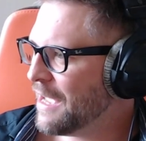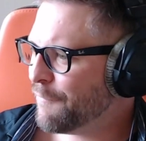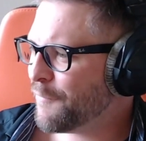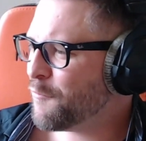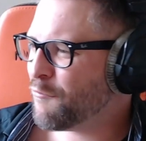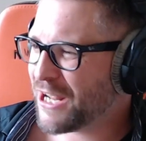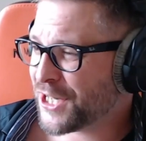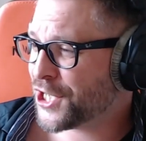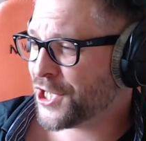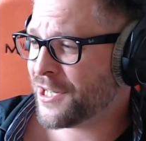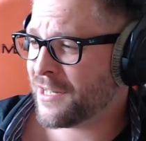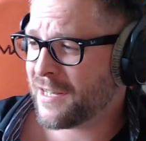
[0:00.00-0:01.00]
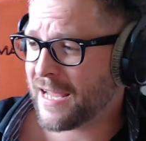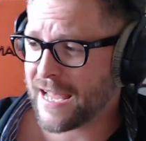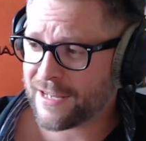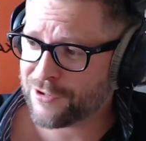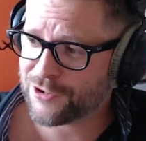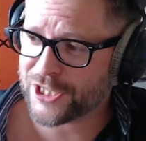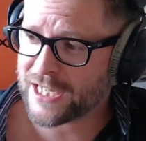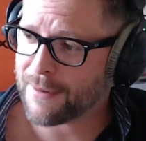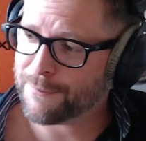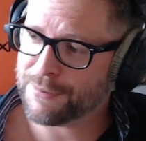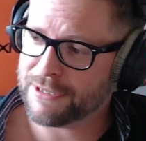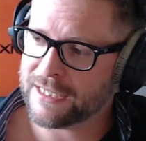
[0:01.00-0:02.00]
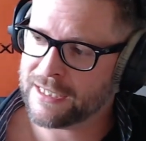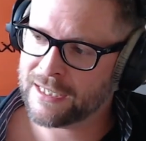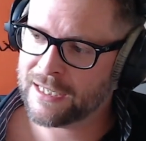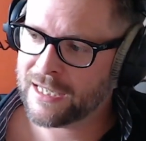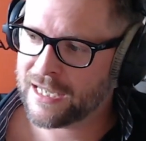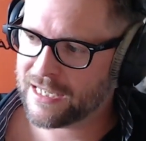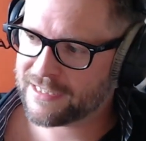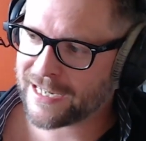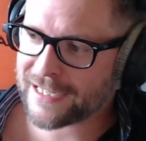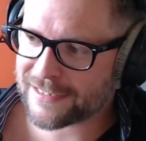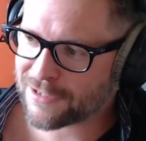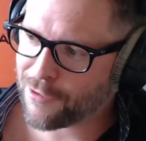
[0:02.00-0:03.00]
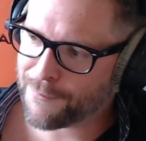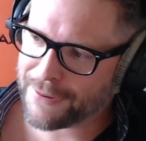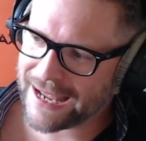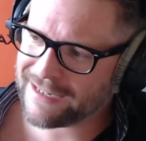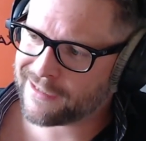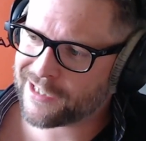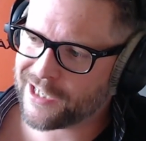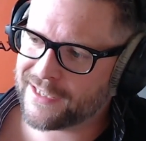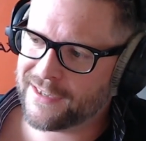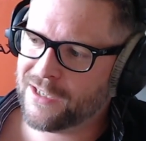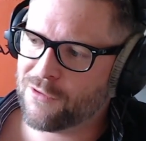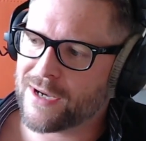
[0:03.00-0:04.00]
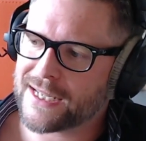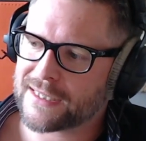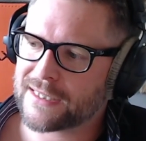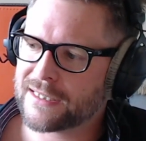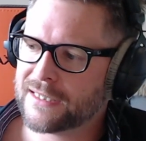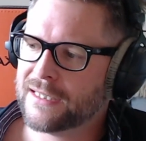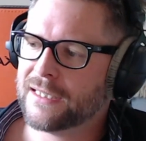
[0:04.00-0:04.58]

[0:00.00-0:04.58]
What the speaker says: a Russian energy company attacks a competitor in the US,